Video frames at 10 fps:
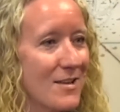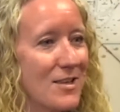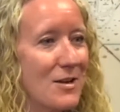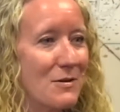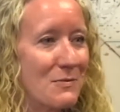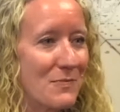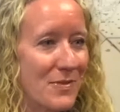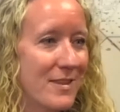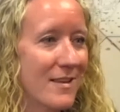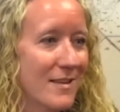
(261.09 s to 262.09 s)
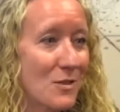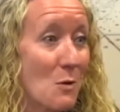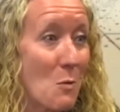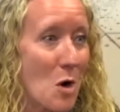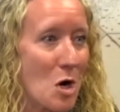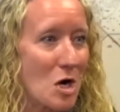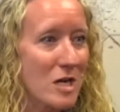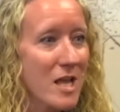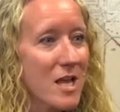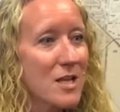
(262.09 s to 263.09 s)
you know the the
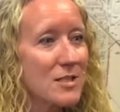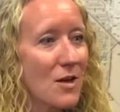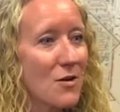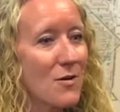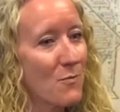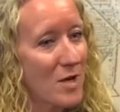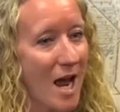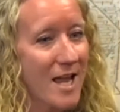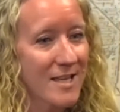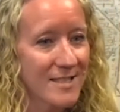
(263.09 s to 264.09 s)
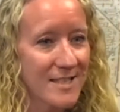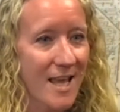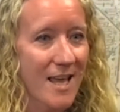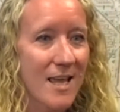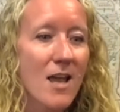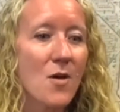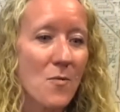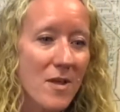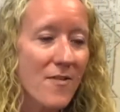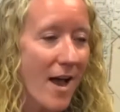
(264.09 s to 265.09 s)
word so when i can say
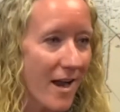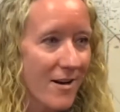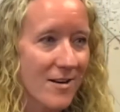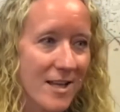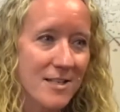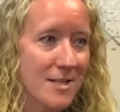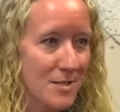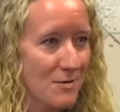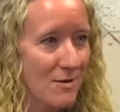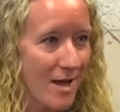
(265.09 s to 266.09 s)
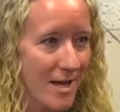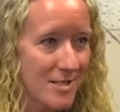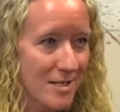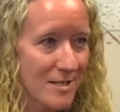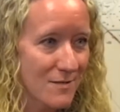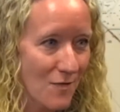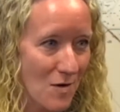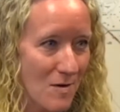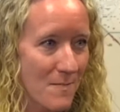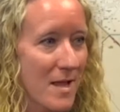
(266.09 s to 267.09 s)
we have hired an industrial hygienist
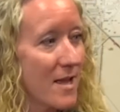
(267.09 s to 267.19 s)
firm